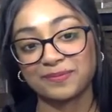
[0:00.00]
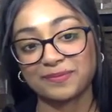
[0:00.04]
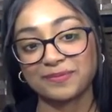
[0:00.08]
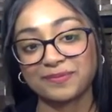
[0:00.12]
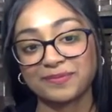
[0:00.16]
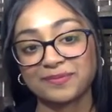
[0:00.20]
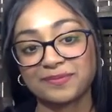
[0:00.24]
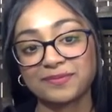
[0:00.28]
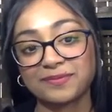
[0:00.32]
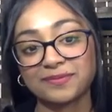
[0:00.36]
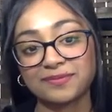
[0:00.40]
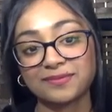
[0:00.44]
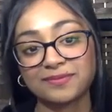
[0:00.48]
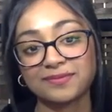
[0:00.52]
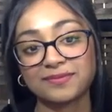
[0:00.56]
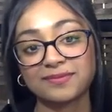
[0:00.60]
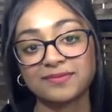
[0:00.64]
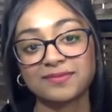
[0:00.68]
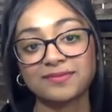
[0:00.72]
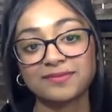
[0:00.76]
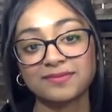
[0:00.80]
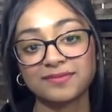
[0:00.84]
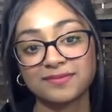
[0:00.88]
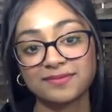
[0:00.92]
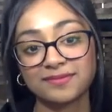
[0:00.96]

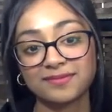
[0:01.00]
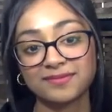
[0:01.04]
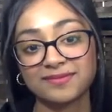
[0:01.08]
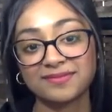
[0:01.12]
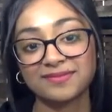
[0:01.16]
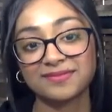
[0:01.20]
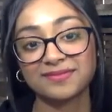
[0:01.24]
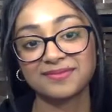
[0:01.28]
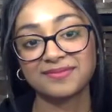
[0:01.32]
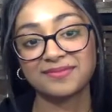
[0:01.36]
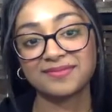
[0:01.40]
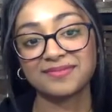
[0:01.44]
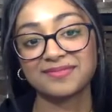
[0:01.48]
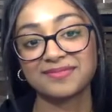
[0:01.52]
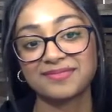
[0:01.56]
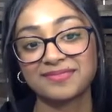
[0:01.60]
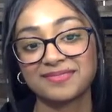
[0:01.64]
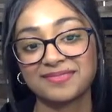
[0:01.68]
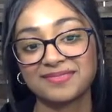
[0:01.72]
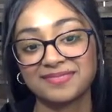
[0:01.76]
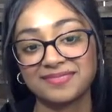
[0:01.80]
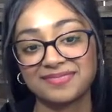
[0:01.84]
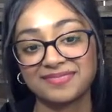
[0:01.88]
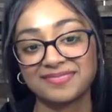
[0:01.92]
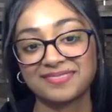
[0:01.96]

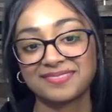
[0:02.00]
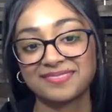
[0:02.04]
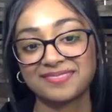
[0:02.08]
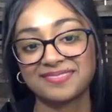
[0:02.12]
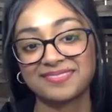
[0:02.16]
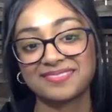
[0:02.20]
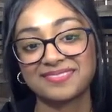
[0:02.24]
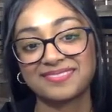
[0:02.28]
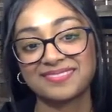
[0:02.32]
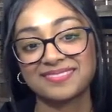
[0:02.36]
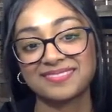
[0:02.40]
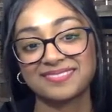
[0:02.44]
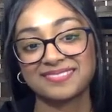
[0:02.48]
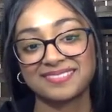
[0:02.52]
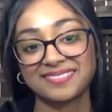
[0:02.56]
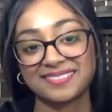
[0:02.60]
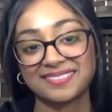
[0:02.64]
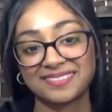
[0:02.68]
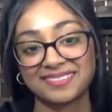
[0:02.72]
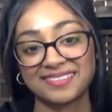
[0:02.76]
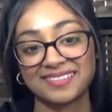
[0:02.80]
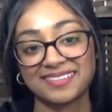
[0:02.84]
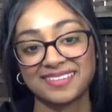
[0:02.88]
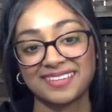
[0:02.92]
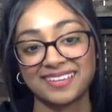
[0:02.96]

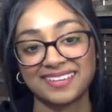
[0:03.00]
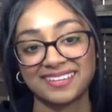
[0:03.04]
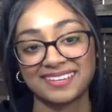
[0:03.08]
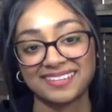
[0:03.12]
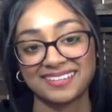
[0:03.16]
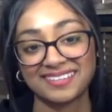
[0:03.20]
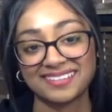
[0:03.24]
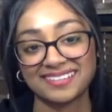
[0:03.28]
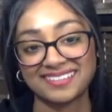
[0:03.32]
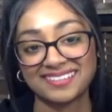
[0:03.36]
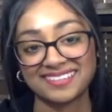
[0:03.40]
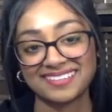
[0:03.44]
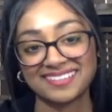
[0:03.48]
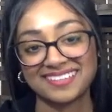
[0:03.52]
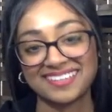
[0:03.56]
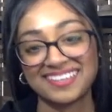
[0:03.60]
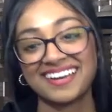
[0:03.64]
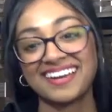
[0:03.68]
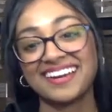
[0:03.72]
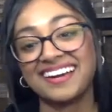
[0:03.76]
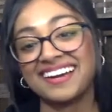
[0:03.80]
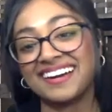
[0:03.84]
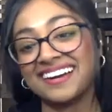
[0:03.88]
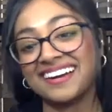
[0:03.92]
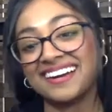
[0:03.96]

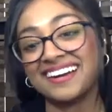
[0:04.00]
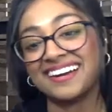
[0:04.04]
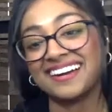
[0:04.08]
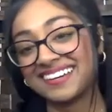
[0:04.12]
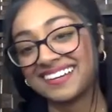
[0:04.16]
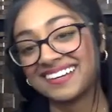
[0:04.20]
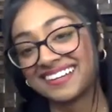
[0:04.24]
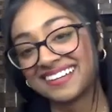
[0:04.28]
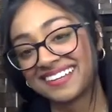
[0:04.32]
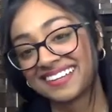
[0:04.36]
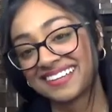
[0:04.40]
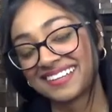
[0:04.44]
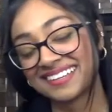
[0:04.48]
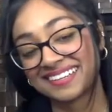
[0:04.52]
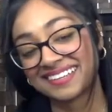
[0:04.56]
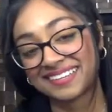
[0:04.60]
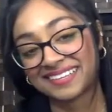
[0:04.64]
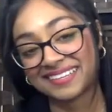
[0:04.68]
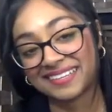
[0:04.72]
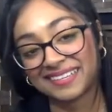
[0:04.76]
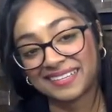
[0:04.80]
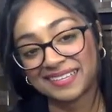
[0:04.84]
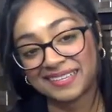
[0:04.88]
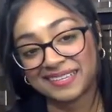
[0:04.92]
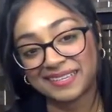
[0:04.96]

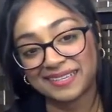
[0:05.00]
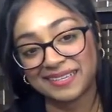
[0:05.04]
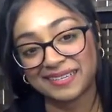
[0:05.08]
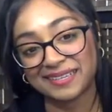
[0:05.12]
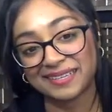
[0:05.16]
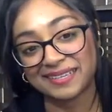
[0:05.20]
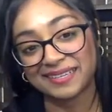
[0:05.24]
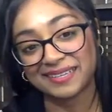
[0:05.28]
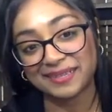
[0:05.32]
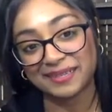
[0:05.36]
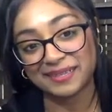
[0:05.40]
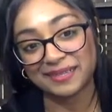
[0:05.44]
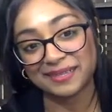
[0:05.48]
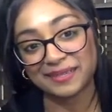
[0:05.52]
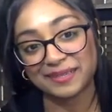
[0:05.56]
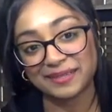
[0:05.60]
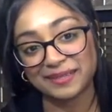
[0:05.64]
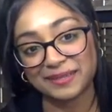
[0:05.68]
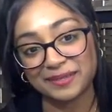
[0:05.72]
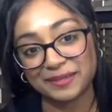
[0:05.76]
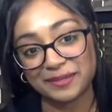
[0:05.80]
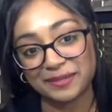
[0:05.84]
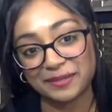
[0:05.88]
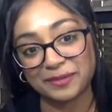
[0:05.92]
(silent)